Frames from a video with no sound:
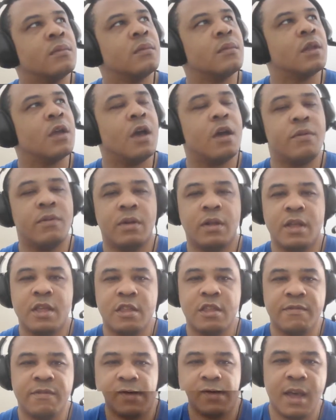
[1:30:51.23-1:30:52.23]
Unreal
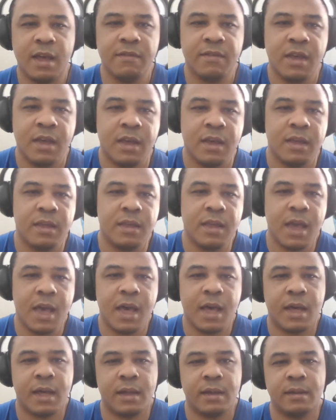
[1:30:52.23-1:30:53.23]
Engine 5?
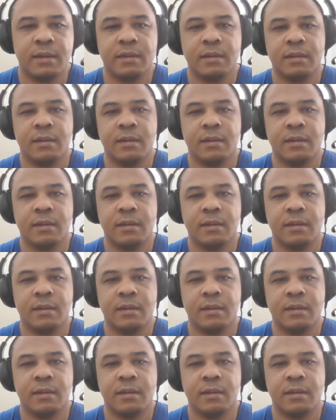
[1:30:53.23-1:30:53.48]
Yeah,